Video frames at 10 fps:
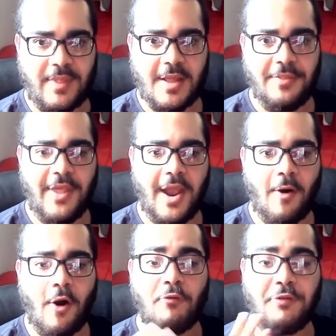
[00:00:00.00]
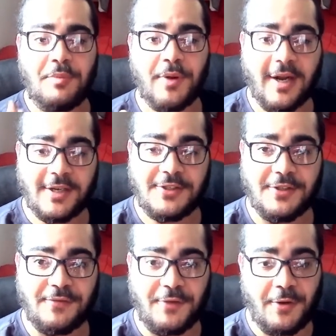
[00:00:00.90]
There are
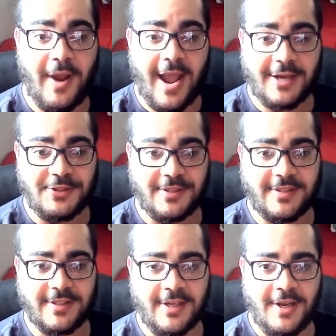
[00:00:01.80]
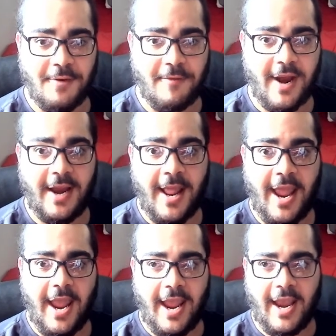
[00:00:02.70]
repercussions for your actions, right?
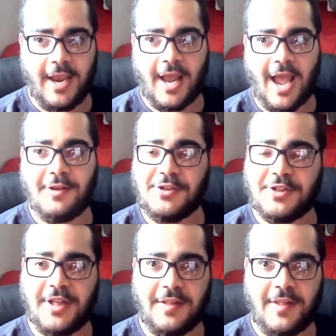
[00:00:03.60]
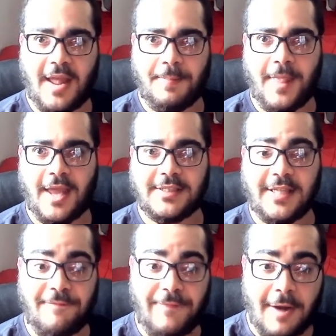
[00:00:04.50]
And I just think that is
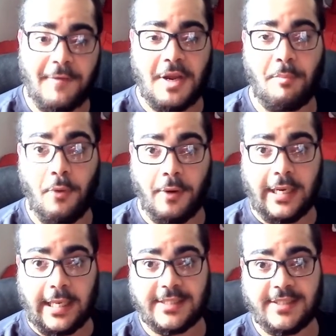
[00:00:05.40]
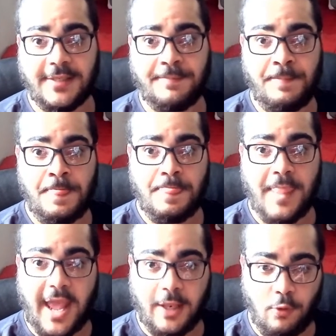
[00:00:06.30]
a very important lesson
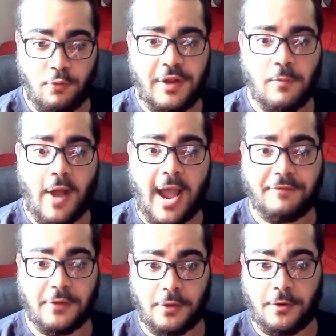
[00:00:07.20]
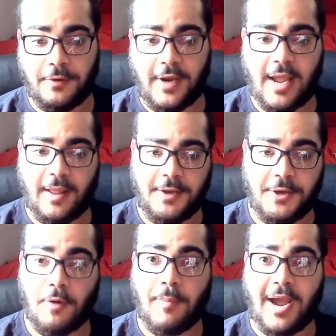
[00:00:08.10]
that Luffy will have to
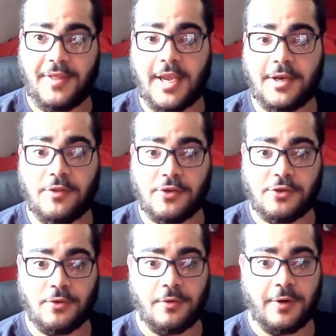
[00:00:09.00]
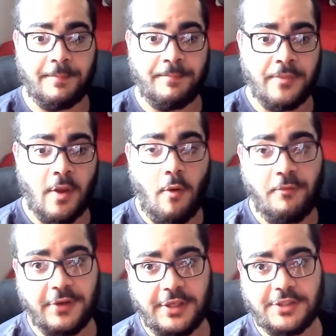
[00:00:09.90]
learn, by the end of the story.
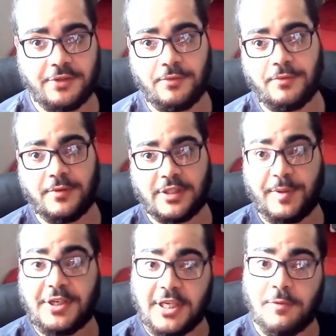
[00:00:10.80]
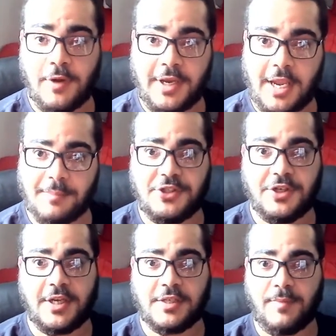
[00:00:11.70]
Hopefully soon, especially when him and
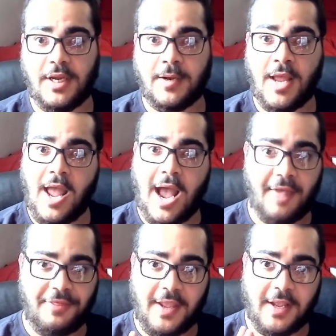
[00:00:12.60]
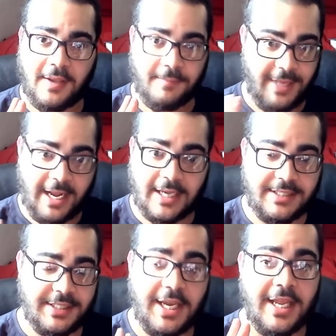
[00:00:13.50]
Shanks meet. I think, like I
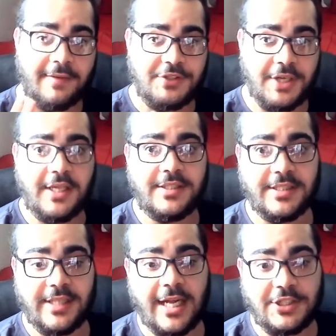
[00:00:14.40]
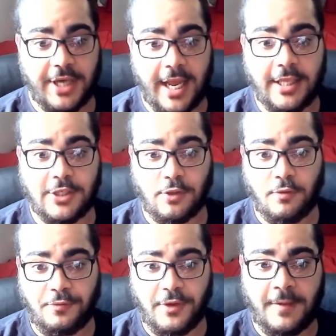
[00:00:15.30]
said, if Shanks does not challenge
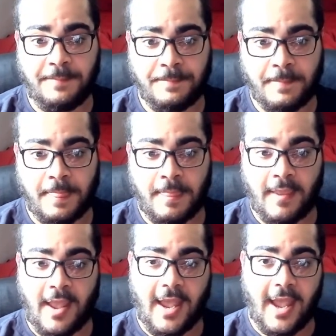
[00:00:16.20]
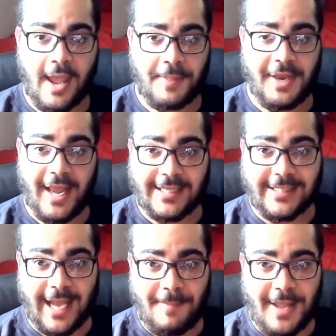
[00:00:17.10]
Luffy the next
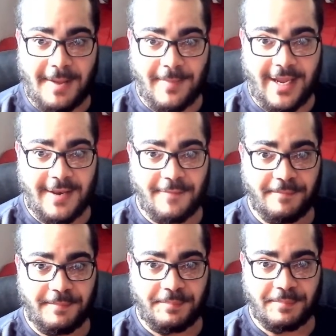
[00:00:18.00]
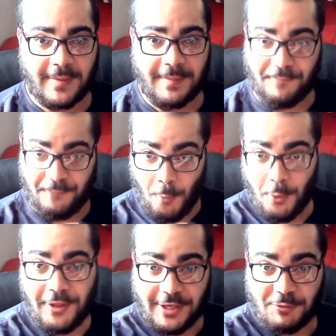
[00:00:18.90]
time they meet,
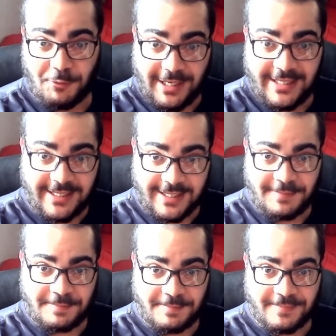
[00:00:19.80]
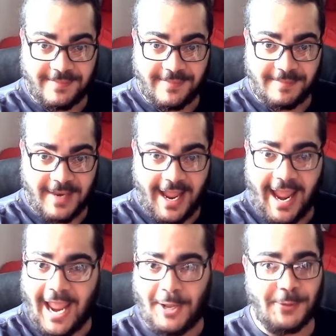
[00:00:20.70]
for this reason,
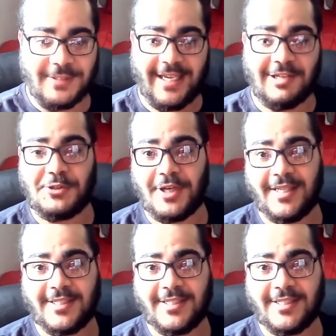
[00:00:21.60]
it goes against Shanks'